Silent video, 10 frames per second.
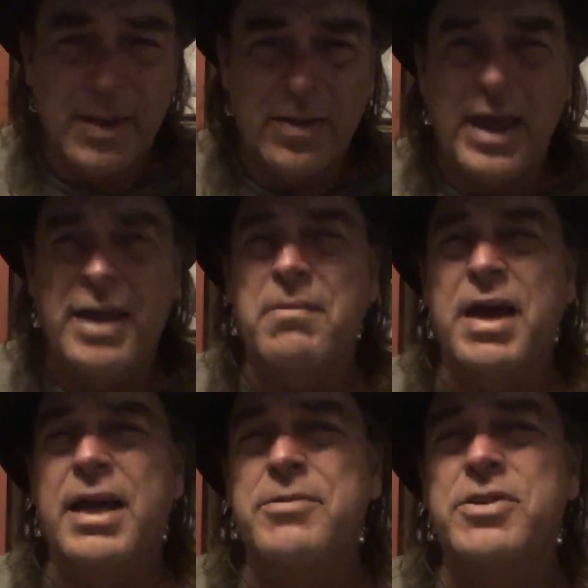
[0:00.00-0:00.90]
they could
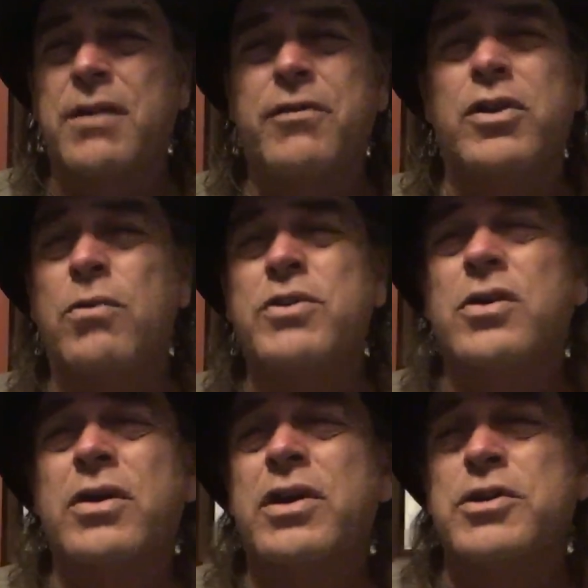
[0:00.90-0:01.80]
make up stuff and no one's
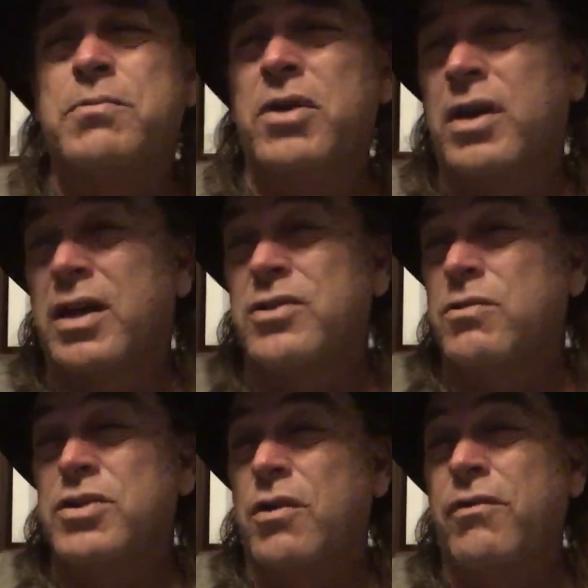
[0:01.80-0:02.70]
going to dispute it because there
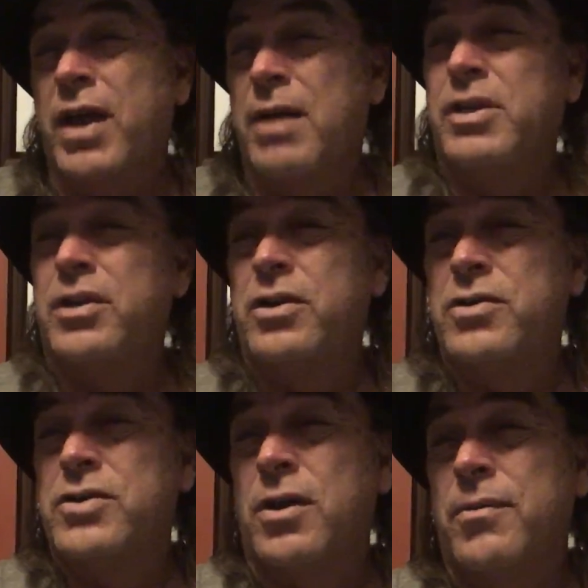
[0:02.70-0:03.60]
was no family to
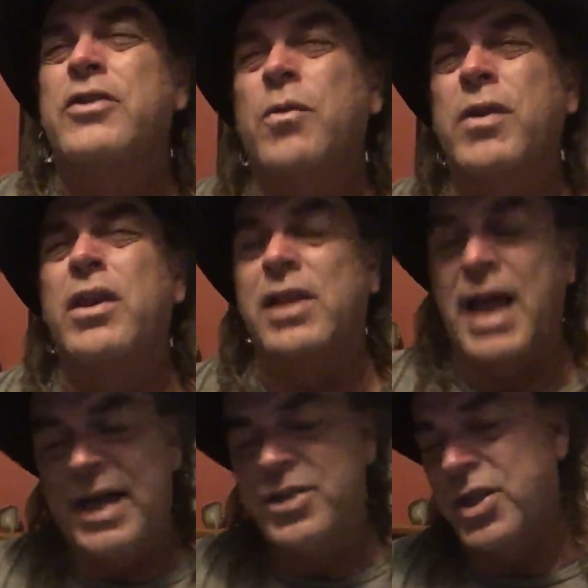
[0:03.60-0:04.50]
do so. So one of the
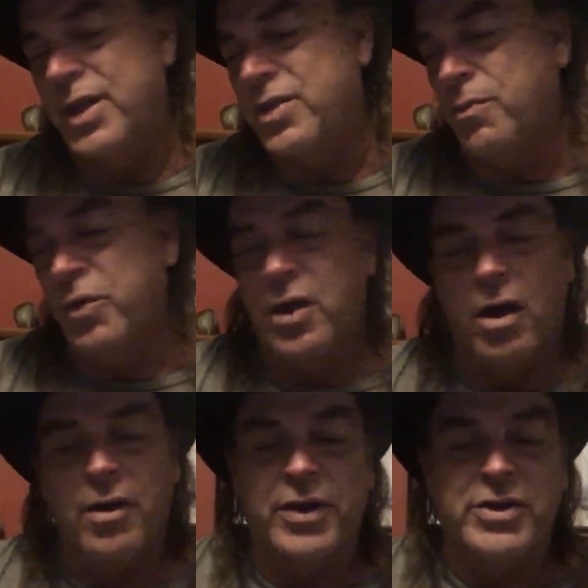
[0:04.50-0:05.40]
last things with
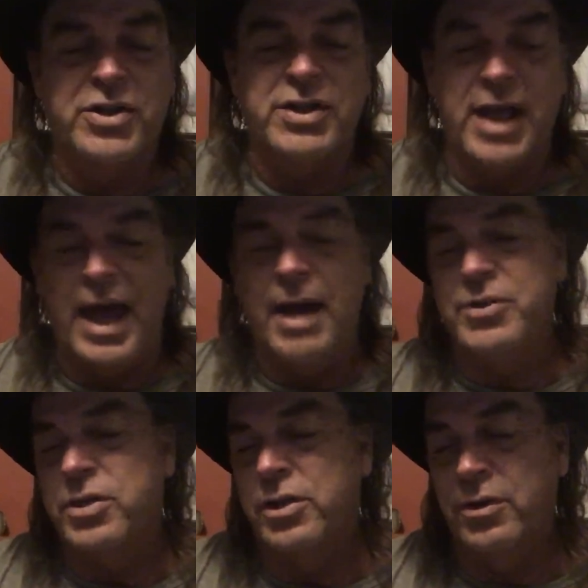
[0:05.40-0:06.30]
Garth that's just
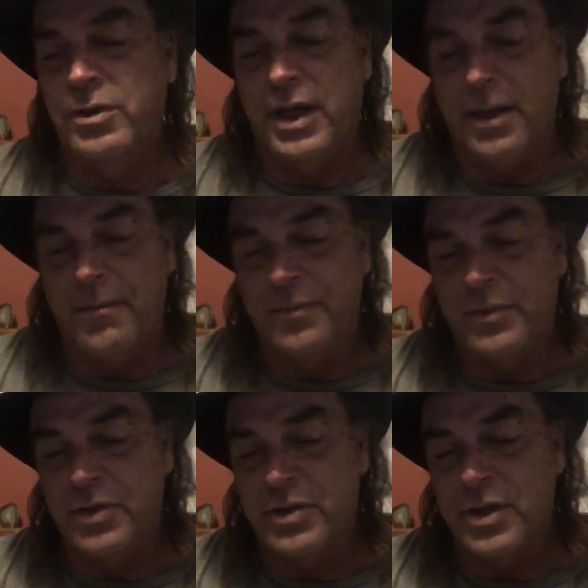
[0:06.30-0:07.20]
absolutely,
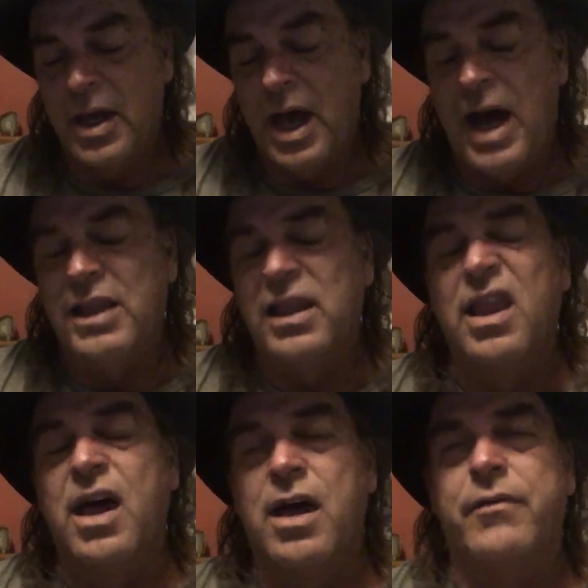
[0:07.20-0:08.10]
just I
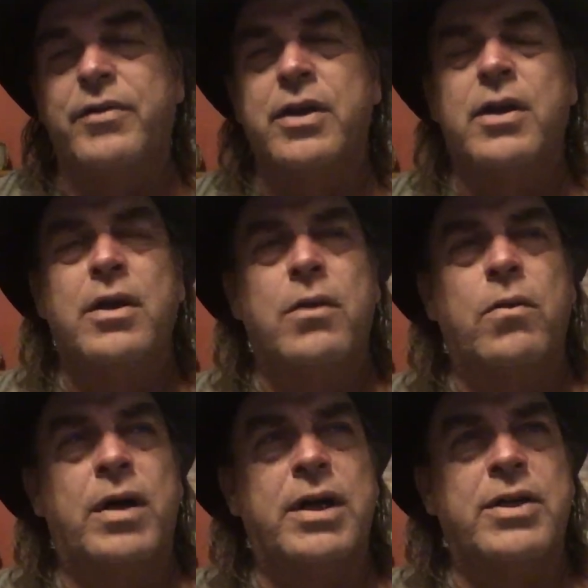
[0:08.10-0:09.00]
loved,
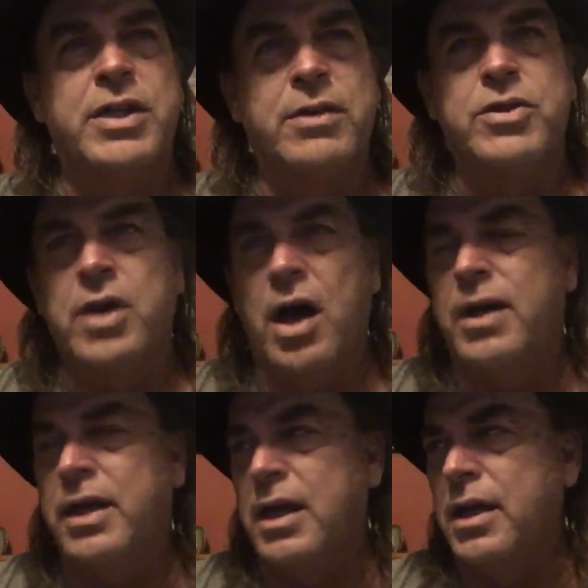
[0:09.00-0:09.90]
was he was
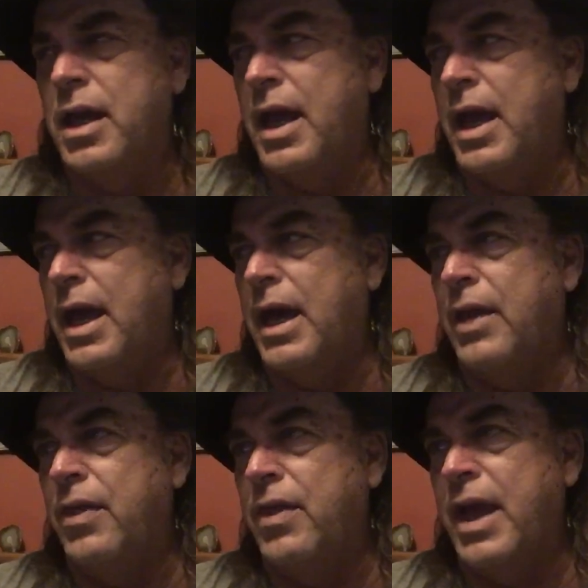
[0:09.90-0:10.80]
talking
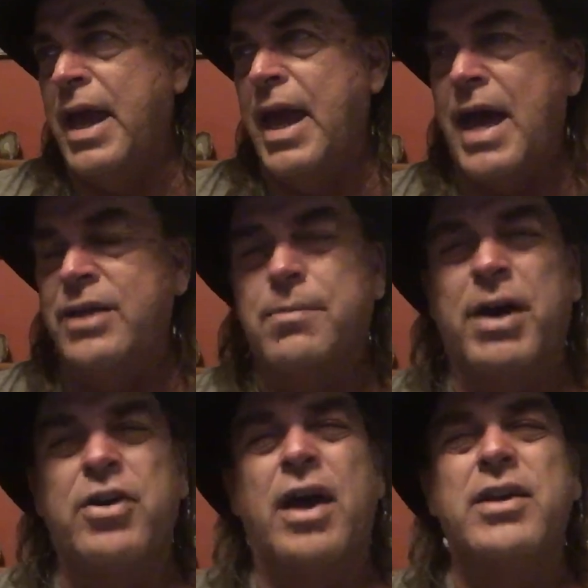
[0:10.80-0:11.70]
and they asked
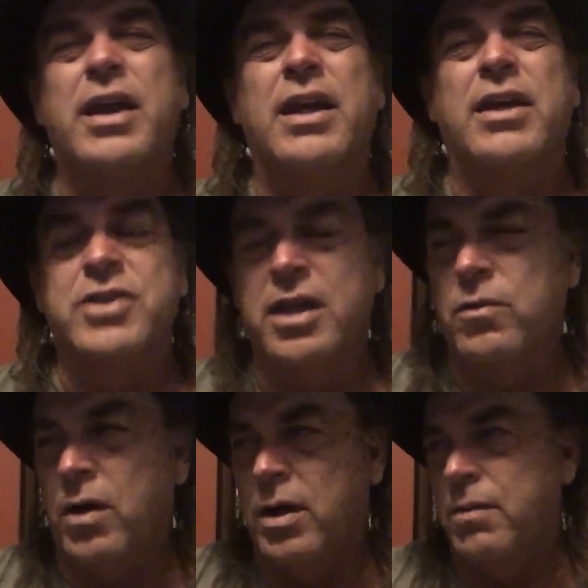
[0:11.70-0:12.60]
about not digging on
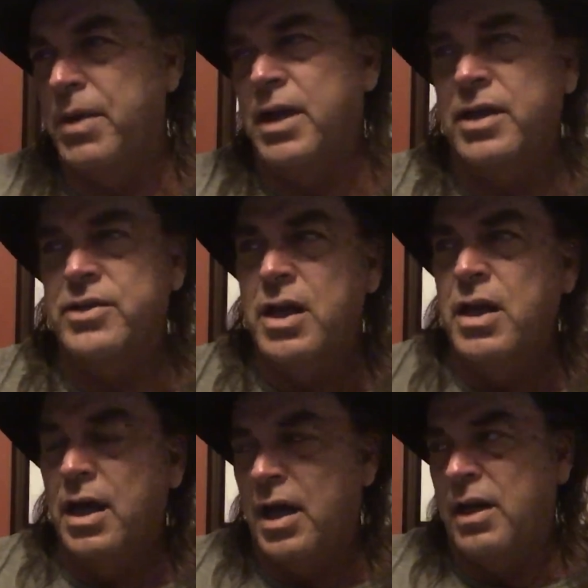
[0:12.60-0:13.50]
Skinwalker because
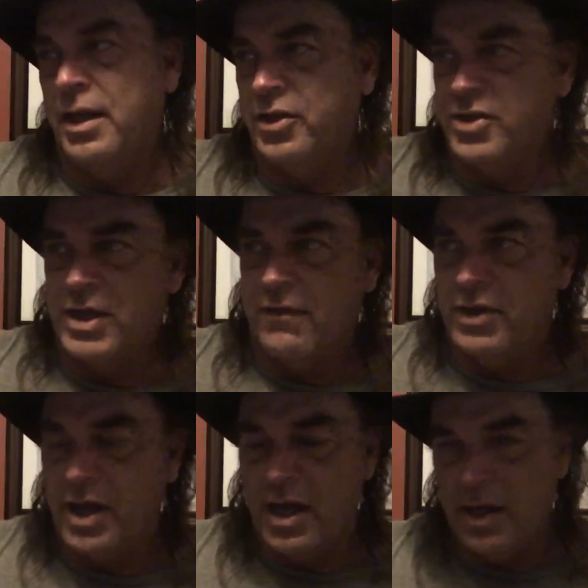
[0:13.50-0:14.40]
kind of like the
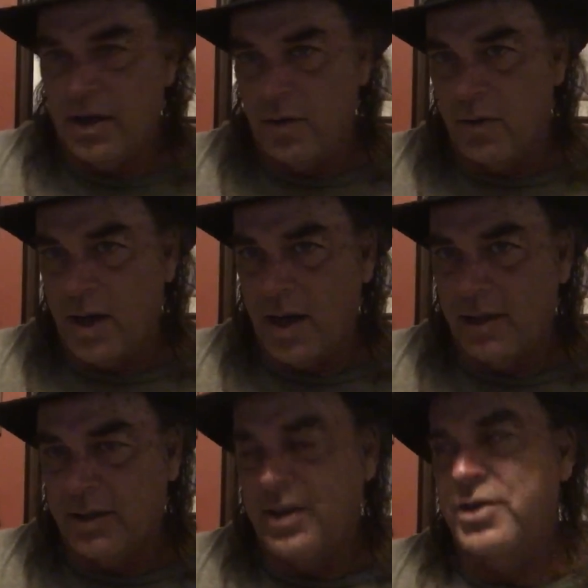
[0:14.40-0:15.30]
Seven Dead on Oak
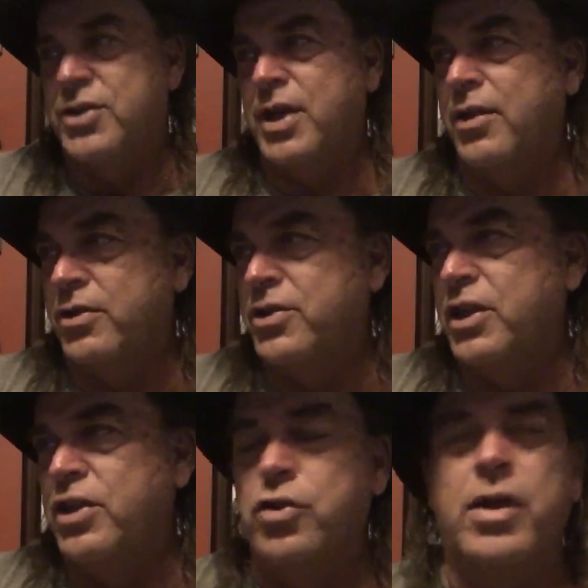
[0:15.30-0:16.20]
Island and this thing, there's
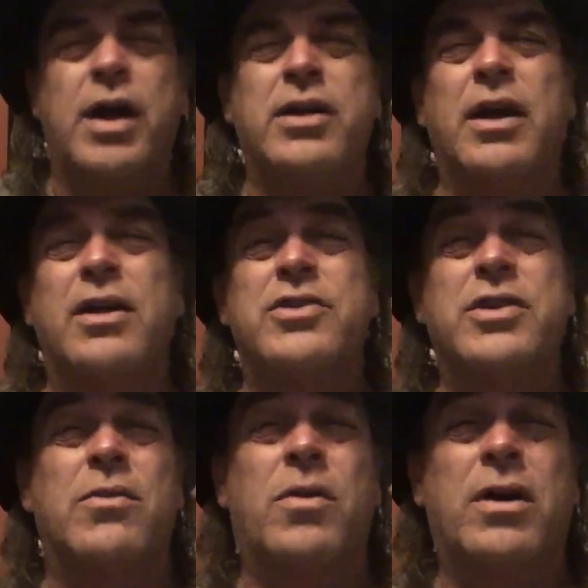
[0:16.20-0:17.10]
the do not dig on
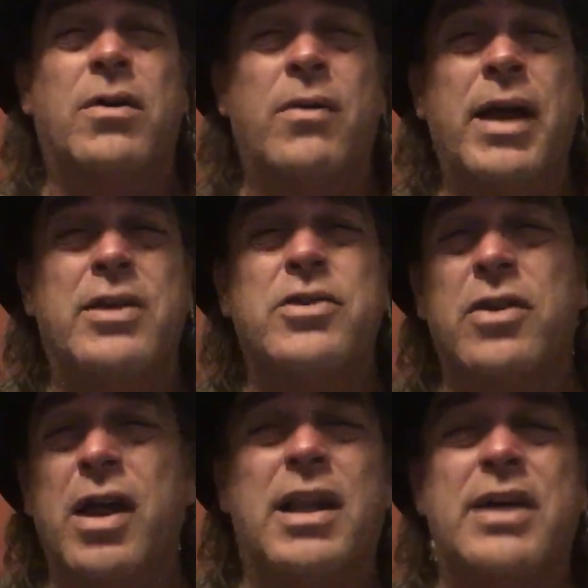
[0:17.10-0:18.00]
Skinwalker Ranch.
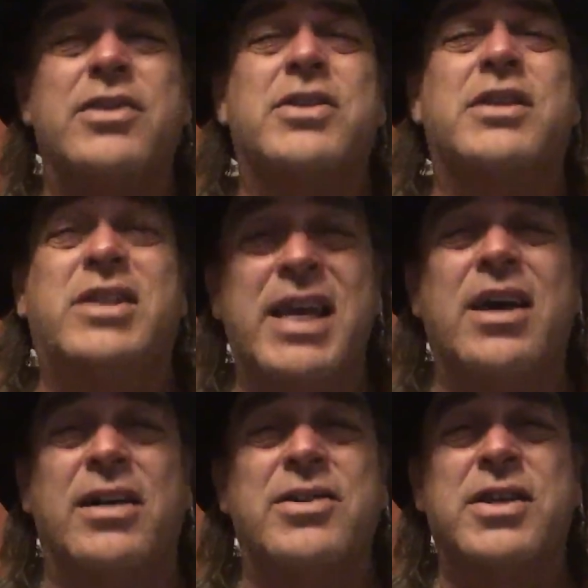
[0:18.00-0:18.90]
You're not allowed to
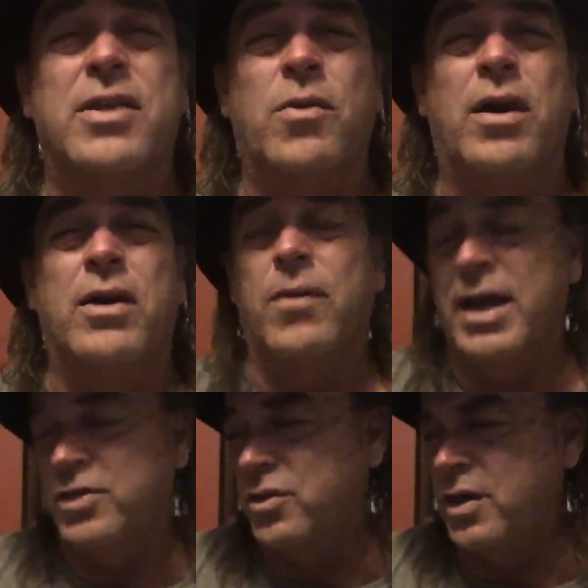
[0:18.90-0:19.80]
dig on Skinwalker
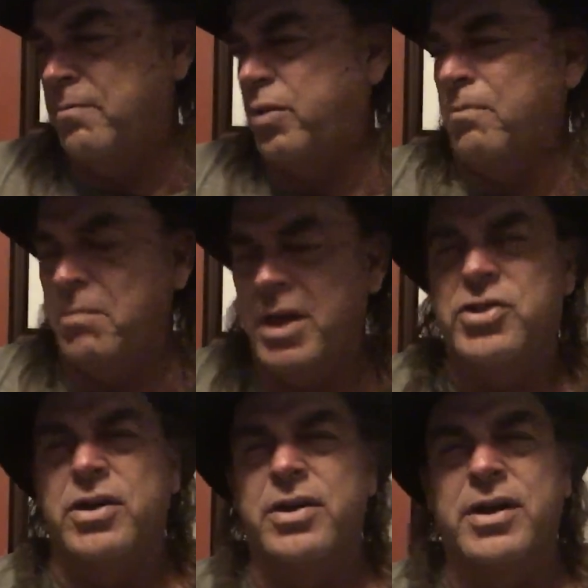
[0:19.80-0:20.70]
Ranch. You need
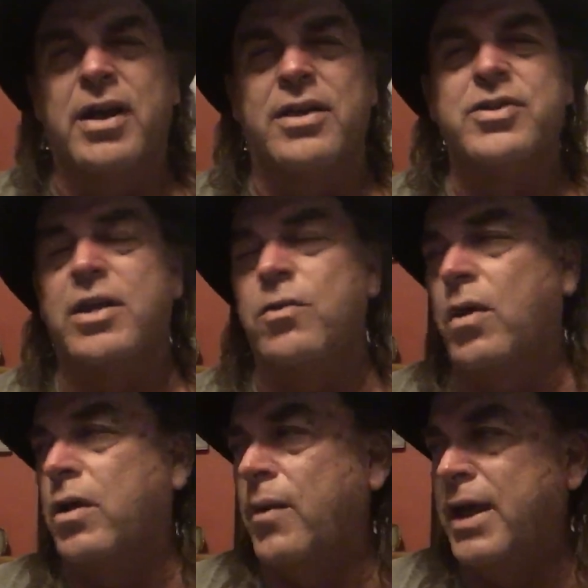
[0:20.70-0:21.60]
permission to dig on
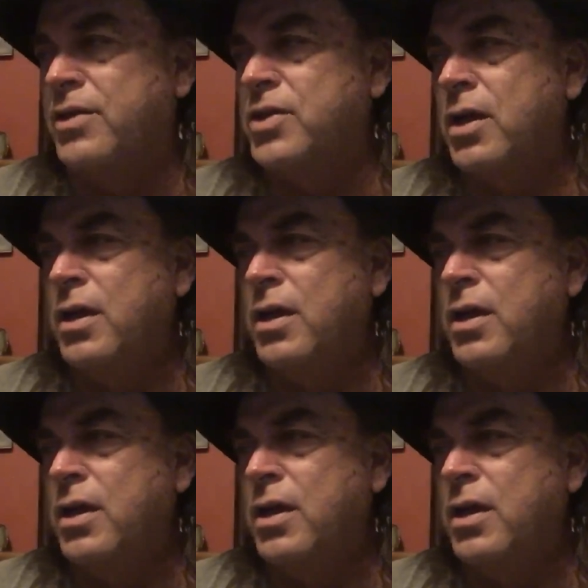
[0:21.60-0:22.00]
Skinwalker Ranch.